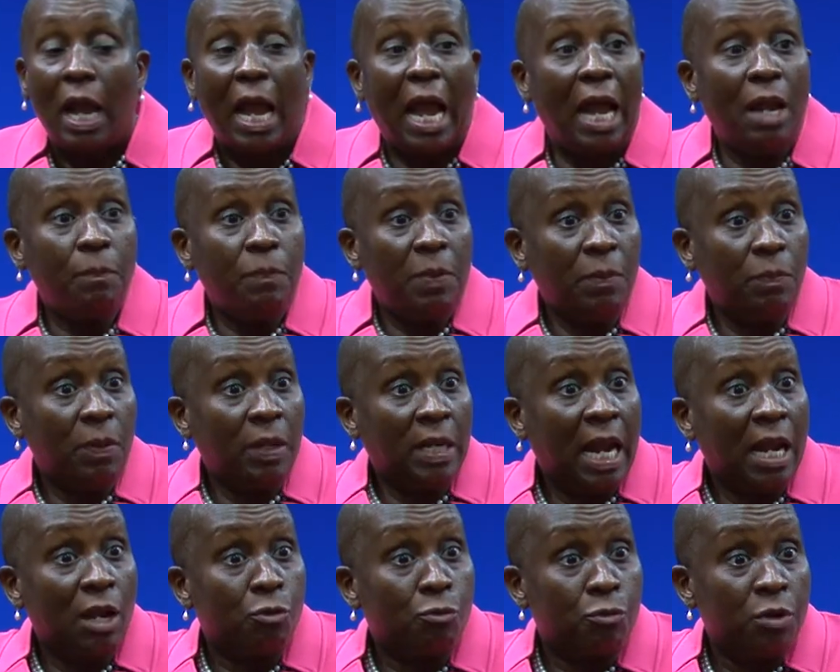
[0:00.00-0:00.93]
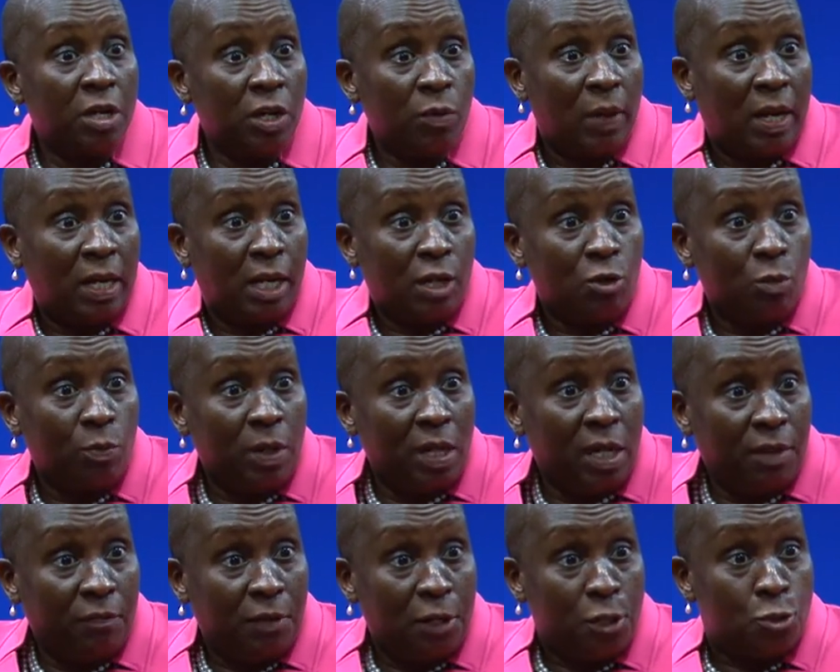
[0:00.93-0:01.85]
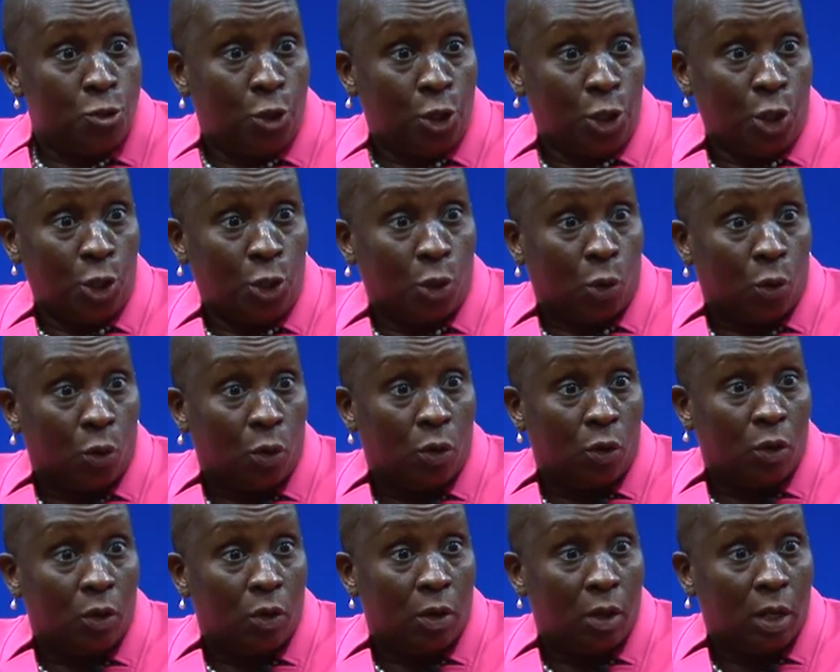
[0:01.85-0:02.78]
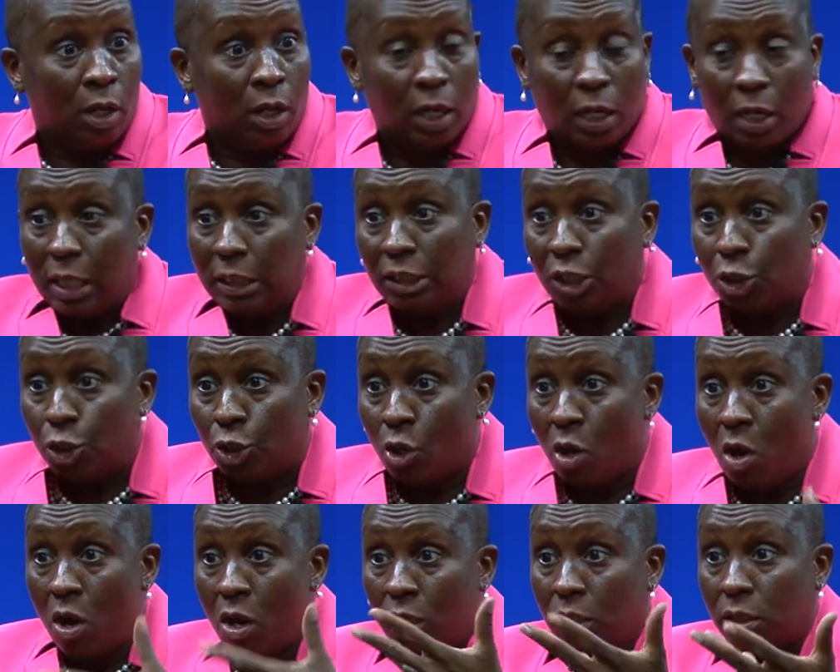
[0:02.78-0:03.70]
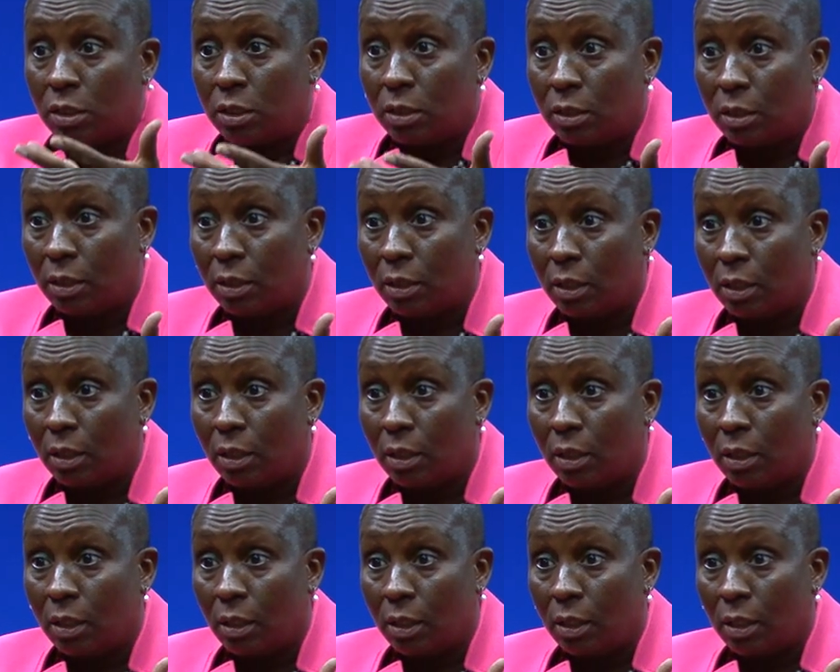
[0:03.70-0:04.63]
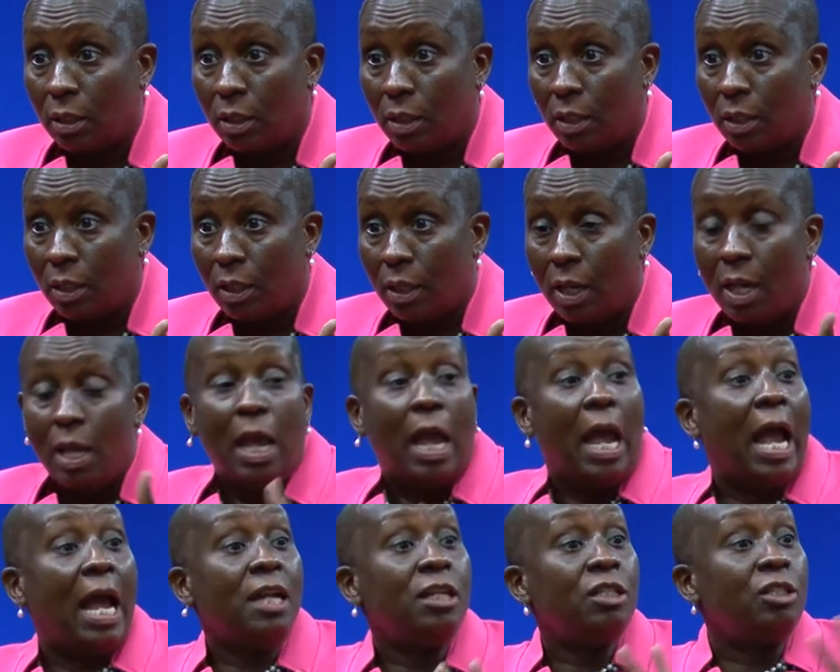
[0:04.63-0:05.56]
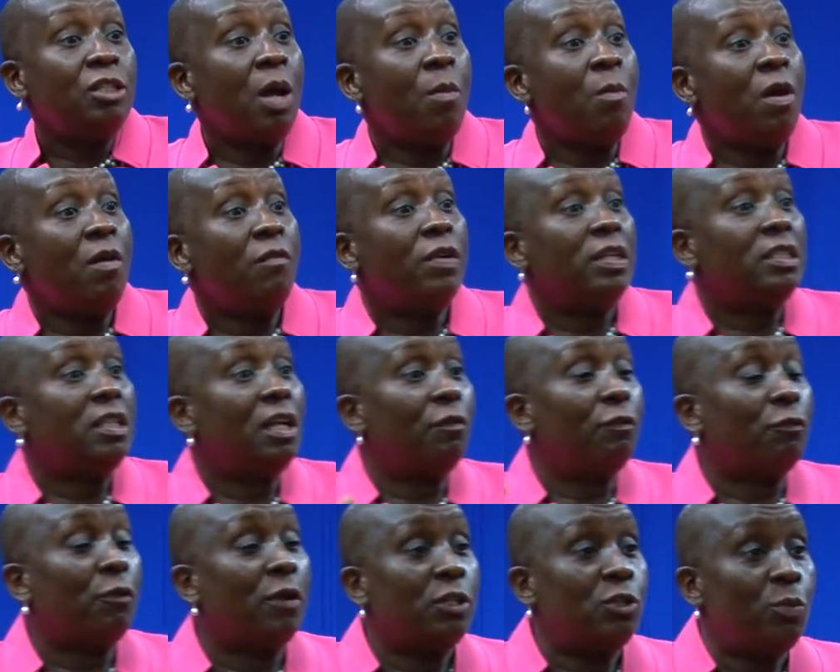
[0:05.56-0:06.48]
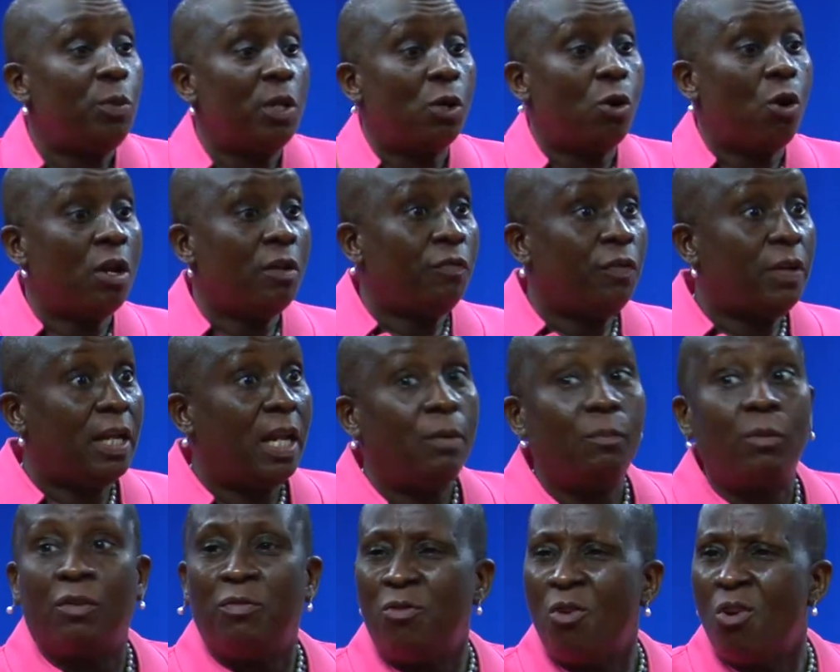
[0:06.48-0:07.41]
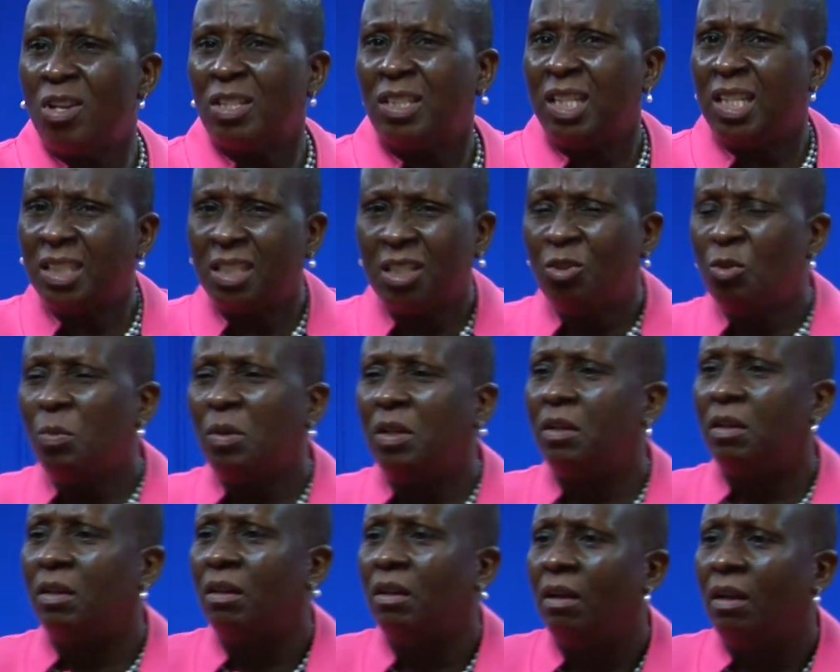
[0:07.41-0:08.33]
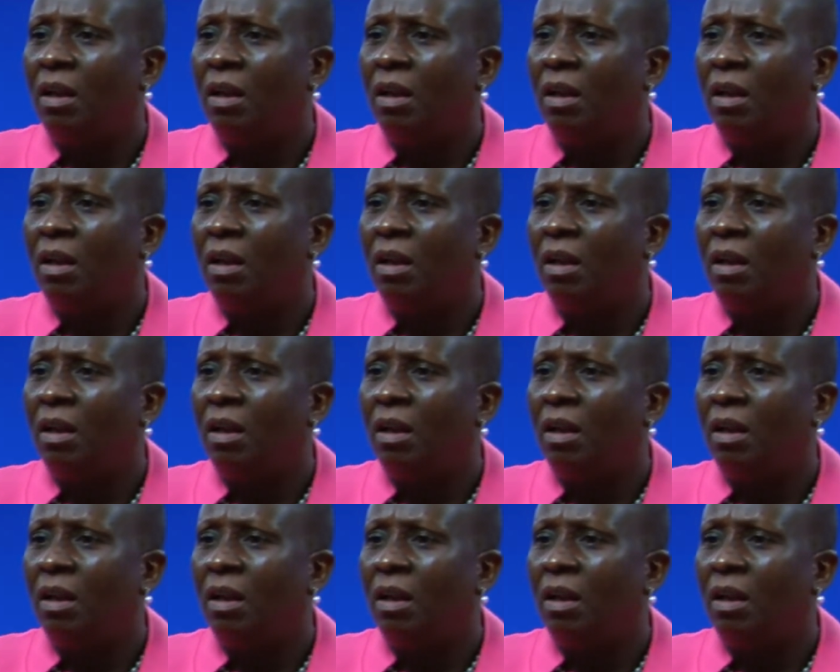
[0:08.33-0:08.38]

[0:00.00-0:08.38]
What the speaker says: And people can read whether you believe in you, you know, because it shows. And some of us are afraid to be confident, but folks, listen to me.